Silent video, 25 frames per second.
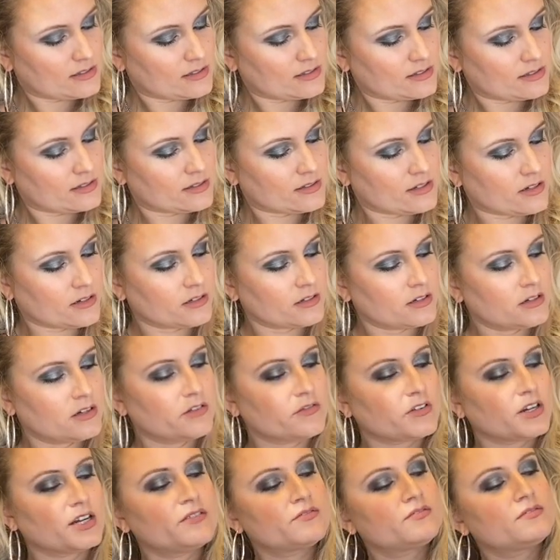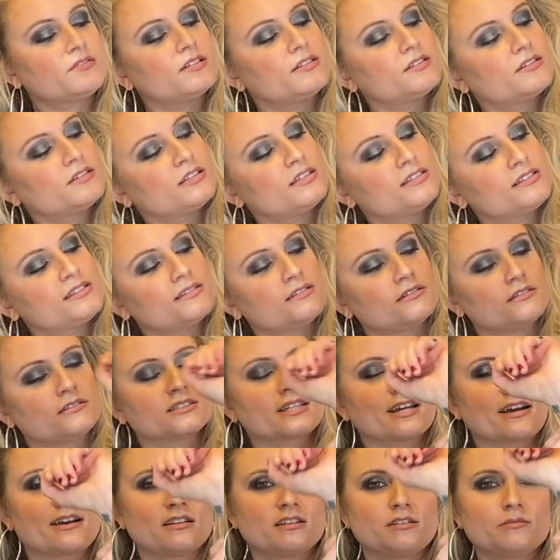Starting over. I have these little
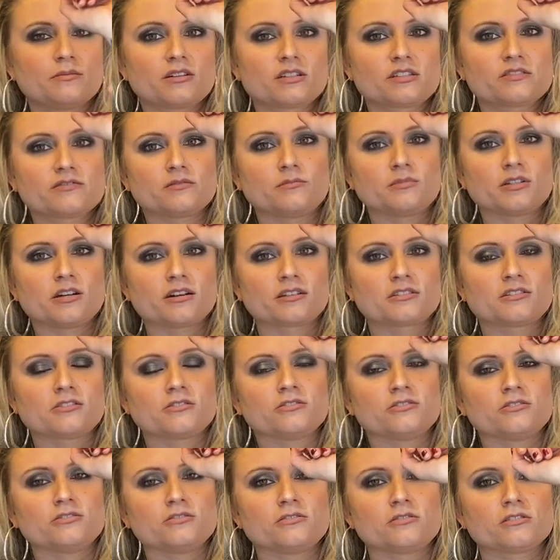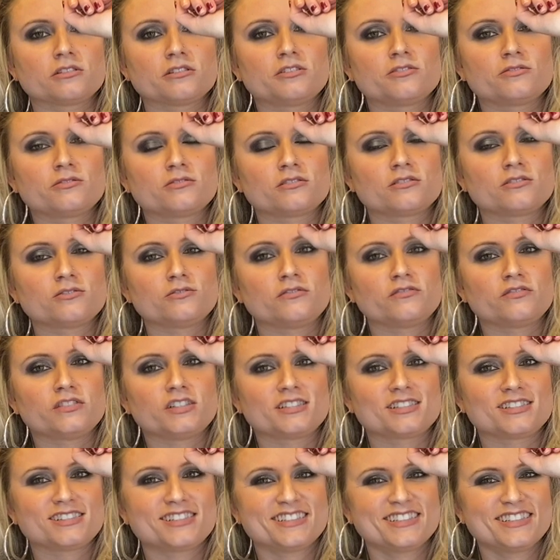tally marks from Doctor Who. Are you a
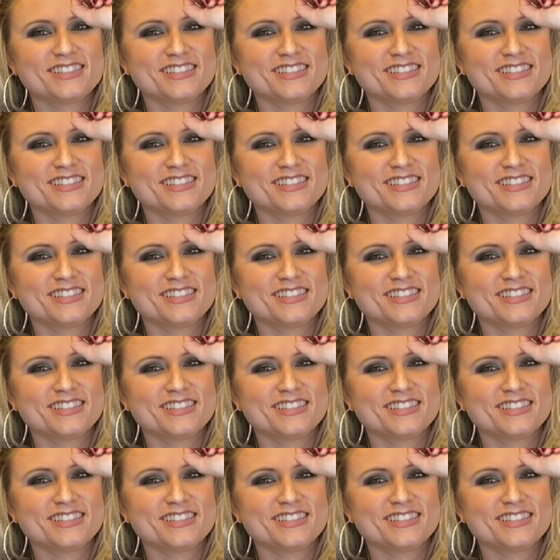Whovian?